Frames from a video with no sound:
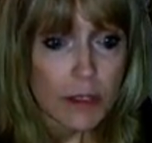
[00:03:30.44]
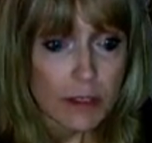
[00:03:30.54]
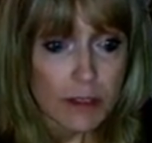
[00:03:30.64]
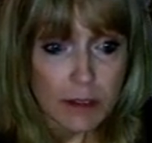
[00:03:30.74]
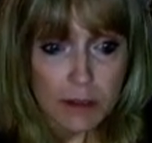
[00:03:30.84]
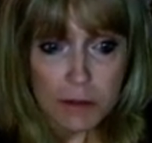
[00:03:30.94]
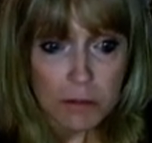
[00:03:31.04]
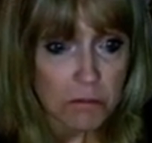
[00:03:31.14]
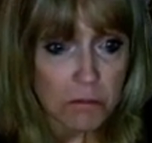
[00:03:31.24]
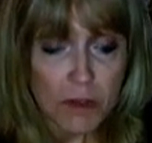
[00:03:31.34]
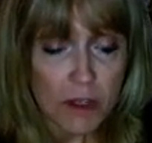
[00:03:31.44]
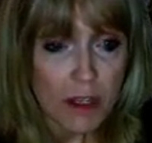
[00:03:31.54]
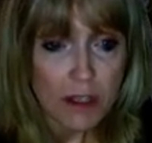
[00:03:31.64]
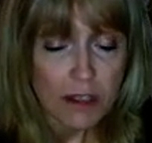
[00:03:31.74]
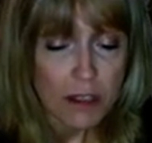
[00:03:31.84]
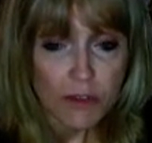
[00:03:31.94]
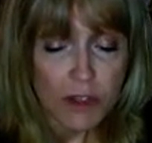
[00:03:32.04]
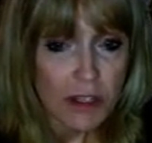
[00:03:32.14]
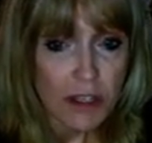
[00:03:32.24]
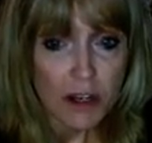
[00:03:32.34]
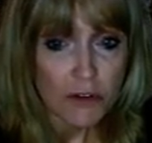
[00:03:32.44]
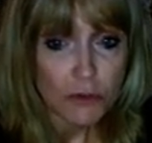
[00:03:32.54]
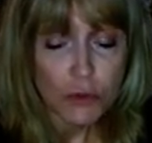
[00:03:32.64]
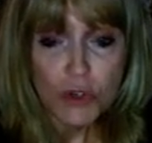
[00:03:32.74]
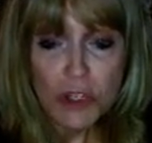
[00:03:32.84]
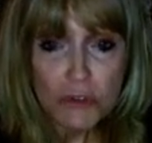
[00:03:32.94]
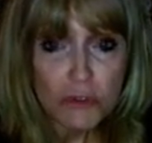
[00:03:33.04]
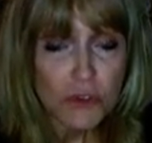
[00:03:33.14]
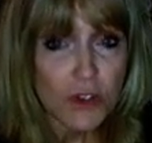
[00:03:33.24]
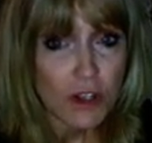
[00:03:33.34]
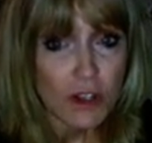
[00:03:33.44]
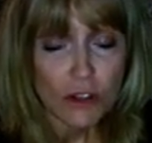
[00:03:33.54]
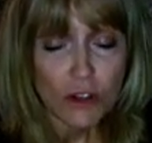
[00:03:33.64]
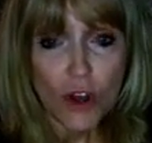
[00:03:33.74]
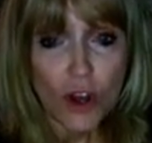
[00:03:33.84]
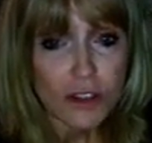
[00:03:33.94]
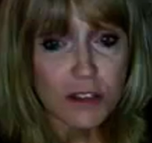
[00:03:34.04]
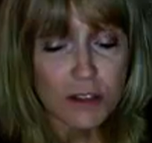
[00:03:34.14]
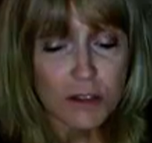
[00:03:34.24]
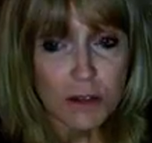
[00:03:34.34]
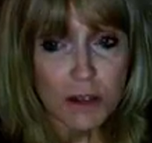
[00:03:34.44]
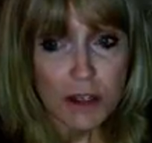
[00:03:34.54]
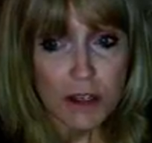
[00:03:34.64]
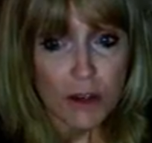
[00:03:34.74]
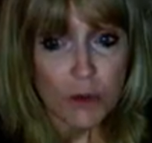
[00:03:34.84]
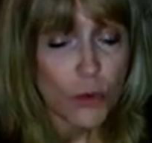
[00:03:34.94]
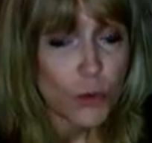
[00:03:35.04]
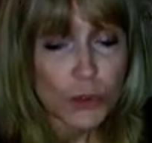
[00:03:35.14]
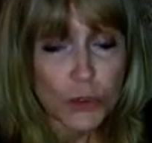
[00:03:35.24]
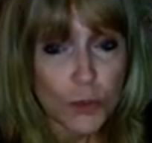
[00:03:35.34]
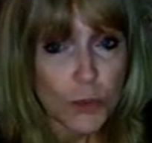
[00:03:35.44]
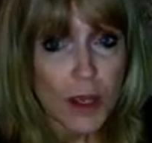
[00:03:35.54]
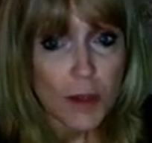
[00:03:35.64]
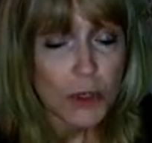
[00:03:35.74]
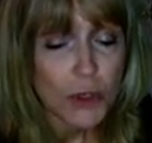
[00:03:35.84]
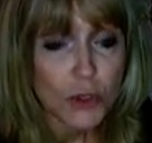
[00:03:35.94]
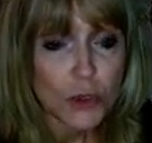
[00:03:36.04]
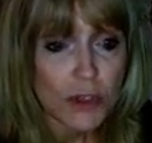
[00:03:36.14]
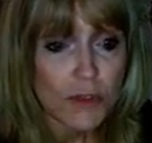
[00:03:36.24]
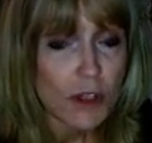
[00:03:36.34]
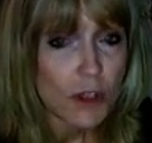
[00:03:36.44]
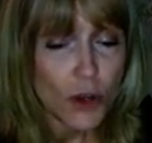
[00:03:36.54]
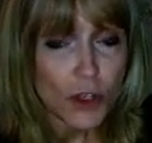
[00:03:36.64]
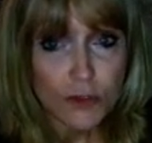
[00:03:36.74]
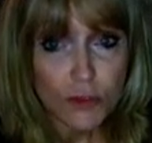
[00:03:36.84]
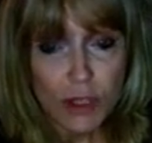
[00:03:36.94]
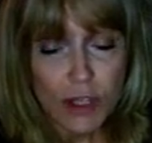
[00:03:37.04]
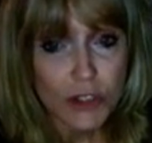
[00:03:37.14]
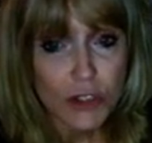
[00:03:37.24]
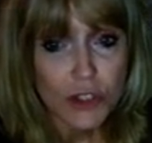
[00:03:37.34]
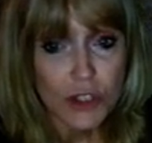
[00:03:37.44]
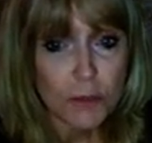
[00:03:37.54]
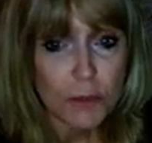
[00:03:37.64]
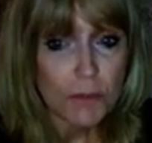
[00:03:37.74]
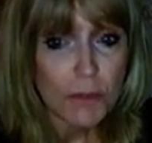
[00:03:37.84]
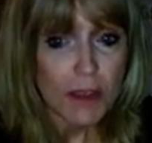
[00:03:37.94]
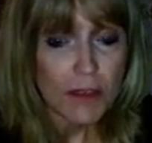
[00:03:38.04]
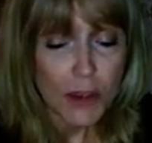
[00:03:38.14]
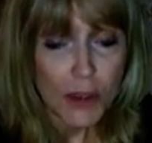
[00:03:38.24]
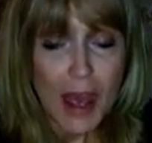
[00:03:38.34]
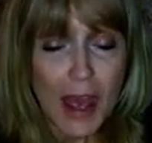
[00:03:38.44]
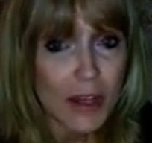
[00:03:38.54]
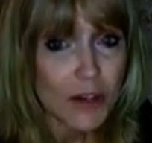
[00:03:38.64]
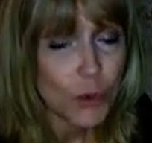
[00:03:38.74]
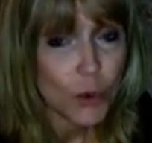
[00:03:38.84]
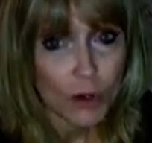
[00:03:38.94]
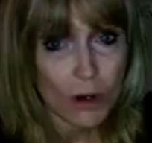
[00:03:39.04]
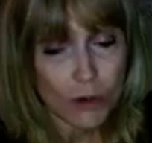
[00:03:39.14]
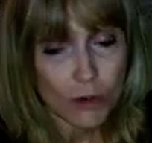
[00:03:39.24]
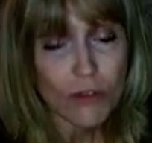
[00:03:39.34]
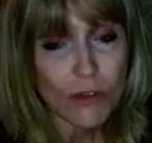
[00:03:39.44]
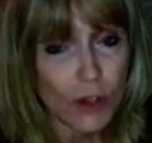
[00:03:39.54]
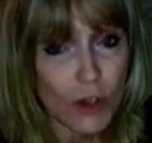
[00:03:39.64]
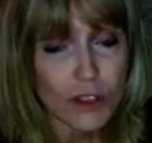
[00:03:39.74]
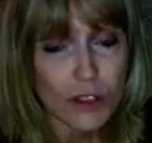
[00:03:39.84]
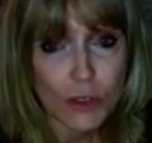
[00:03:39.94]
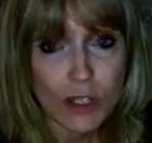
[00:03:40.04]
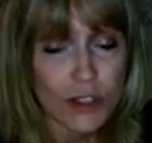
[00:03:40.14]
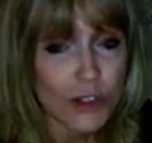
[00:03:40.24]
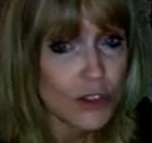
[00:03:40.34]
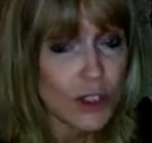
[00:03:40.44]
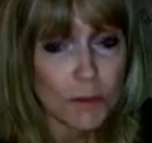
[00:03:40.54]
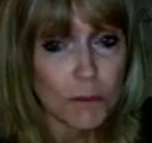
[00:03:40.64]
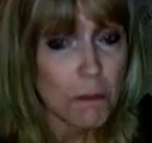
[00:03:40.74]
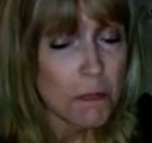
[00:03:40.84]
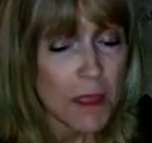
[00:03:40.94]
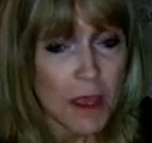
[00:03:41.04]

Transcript: is the feeling of grief, loss, whether it was good or bad, because you're grieving the loss of a relationship that you had, or grief of the loss of a relationship